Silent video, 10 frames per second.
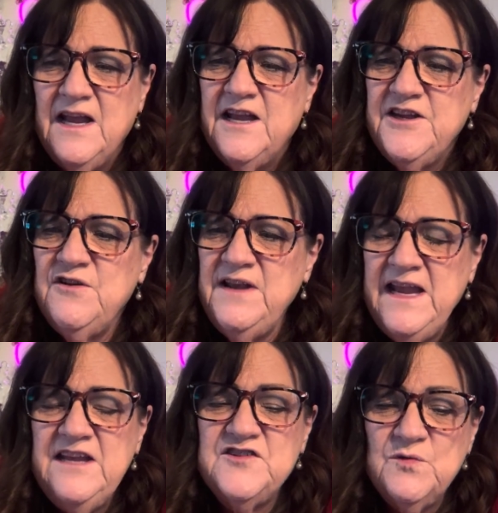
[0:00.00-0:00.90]
You
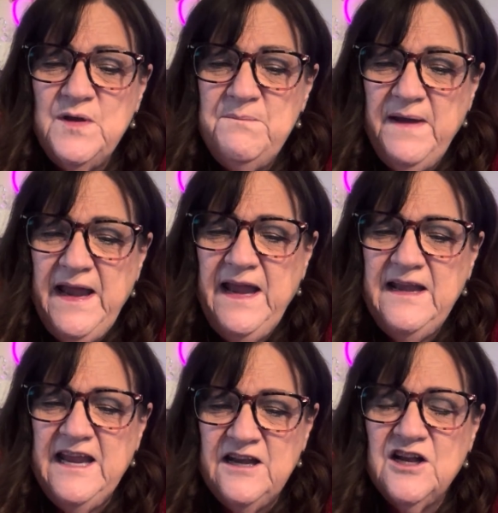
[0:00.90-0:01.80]
need to remain
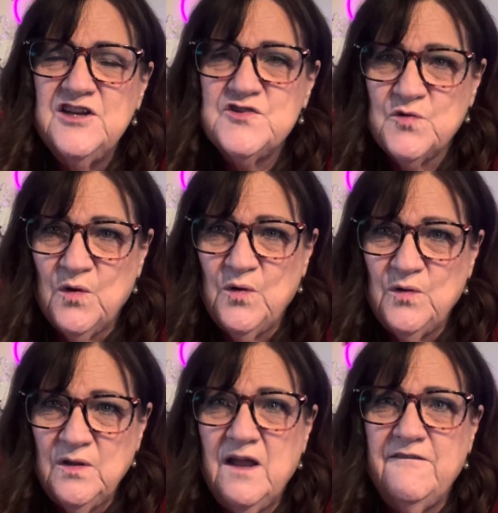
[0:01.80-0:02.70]
in
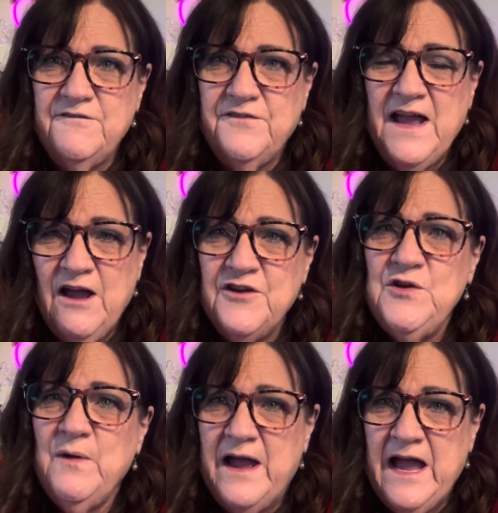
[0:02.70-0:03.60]
control of how
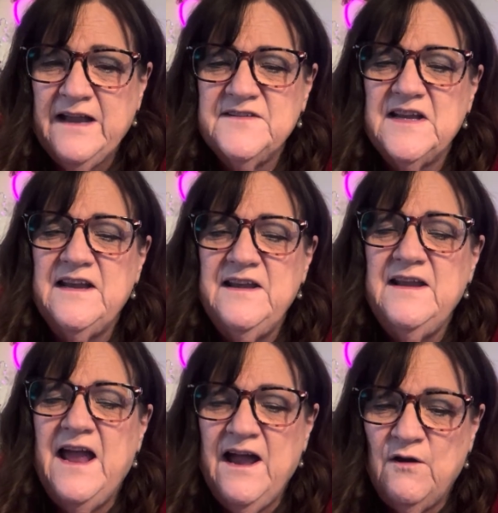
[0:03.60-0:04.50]
you act and
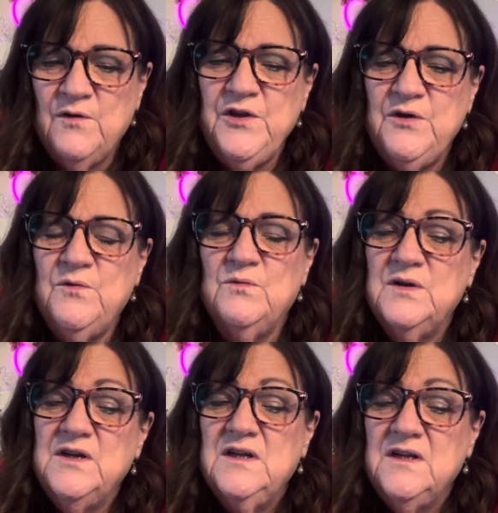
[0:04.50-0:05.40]
how you
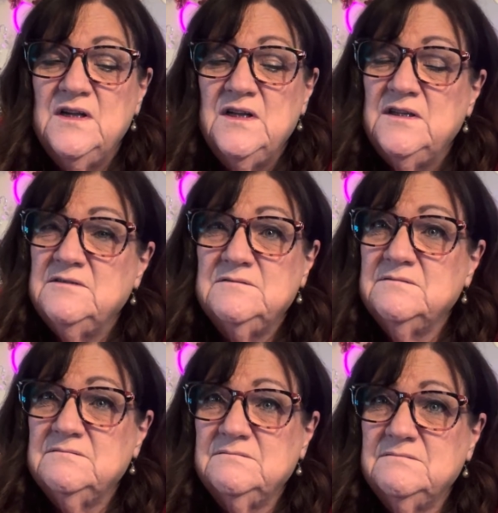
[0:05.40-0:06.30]

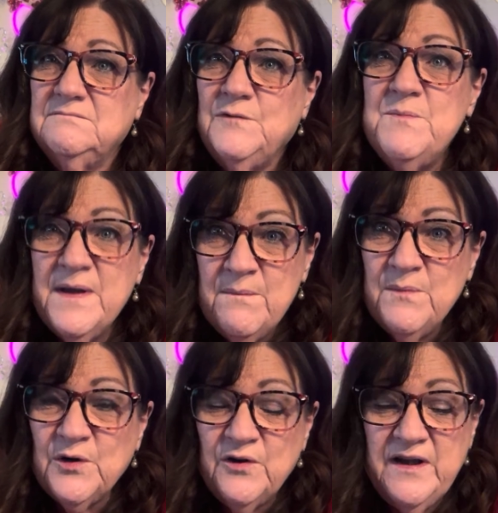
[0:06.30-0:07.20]

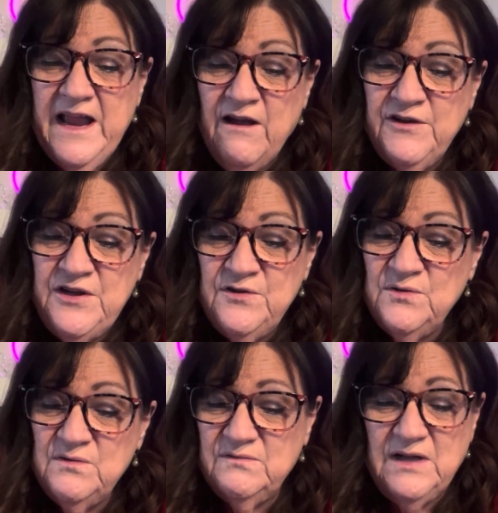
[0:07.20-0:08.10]
remember and how
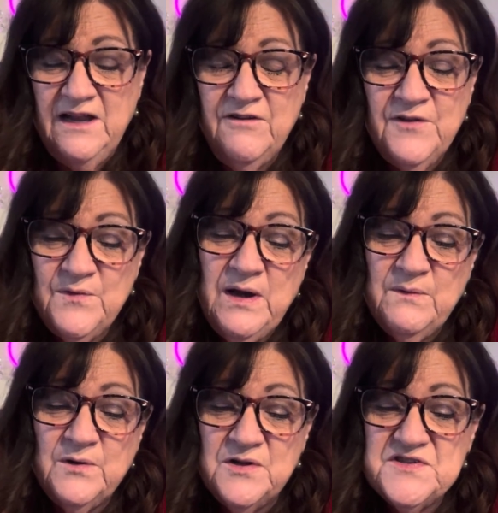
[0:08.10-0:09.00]
you, I don't know the right
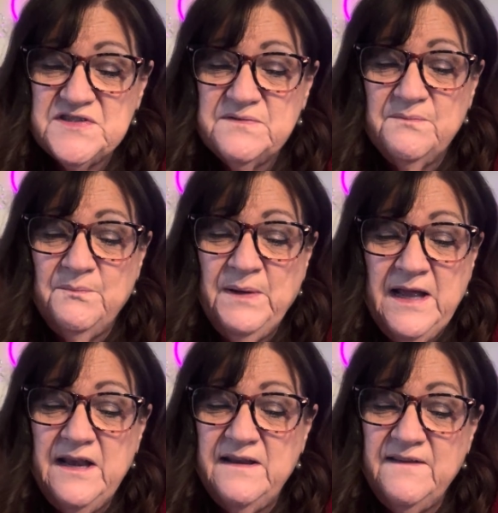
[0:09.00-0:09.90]
words,
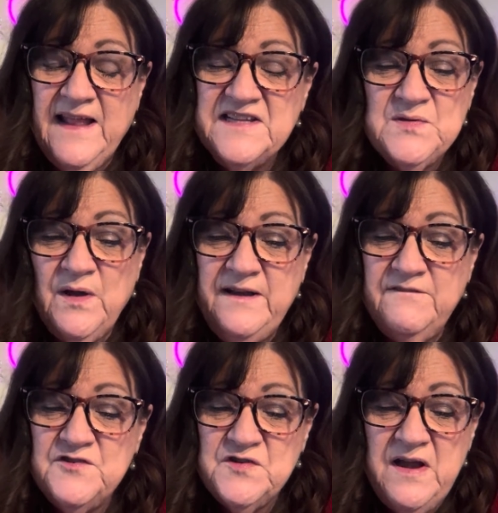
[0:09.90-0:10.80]
but that's why I never
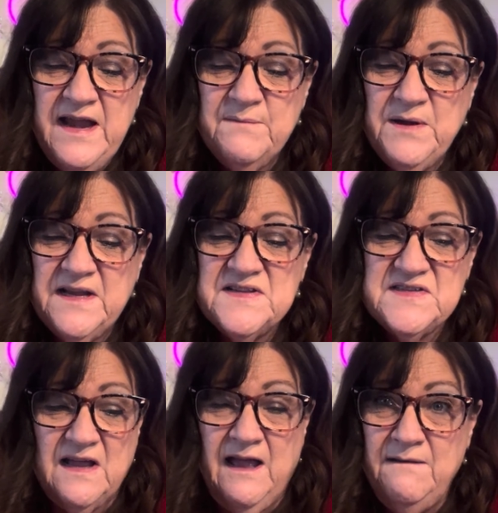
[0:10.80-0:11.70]
drank, because
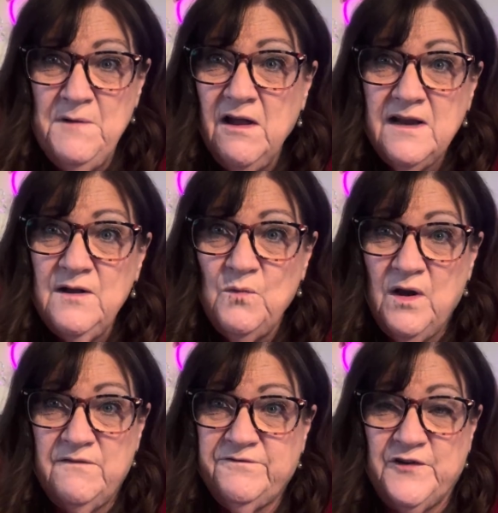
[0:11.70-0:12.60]
I'm not going to
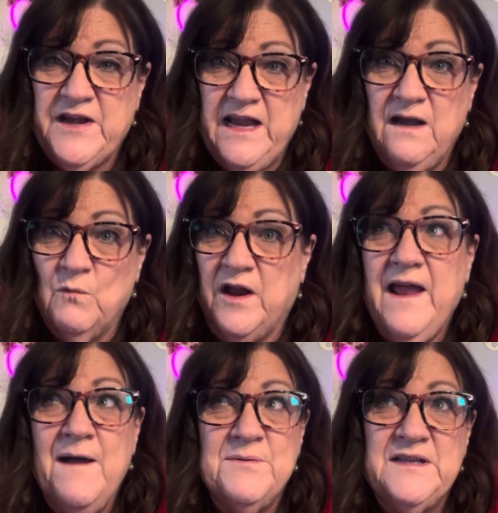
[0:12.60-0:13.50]
want to forget what
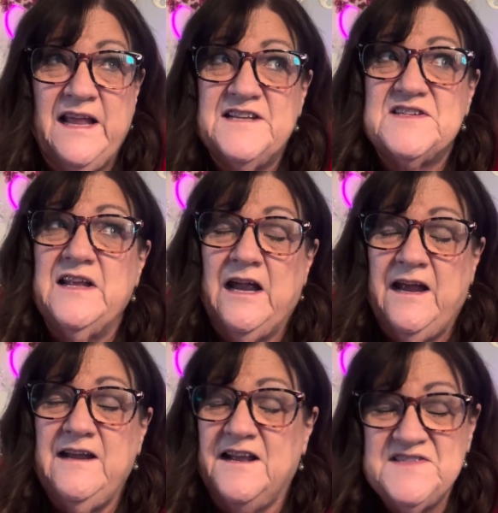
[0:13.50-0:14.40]
happened last
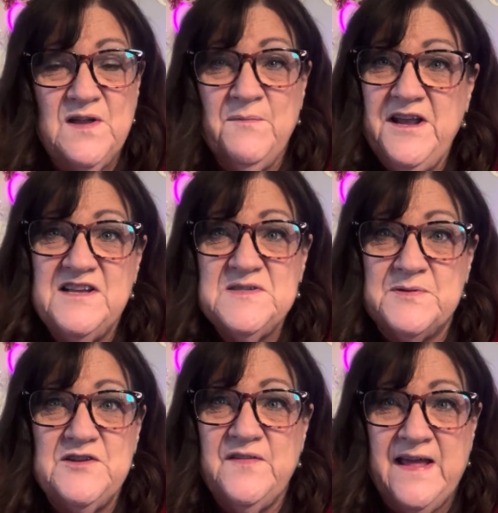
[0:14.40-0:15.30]
night. I saw my
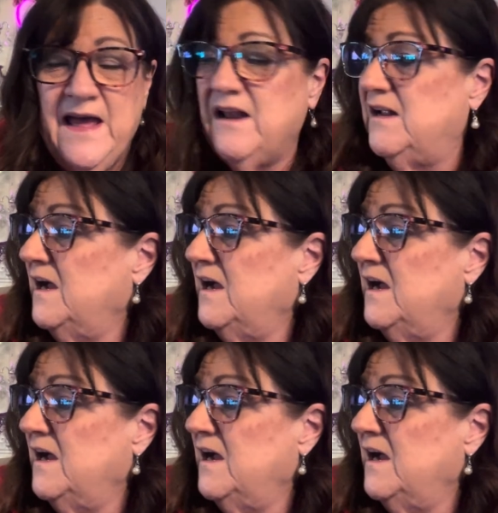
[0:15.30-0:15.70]
husband do that.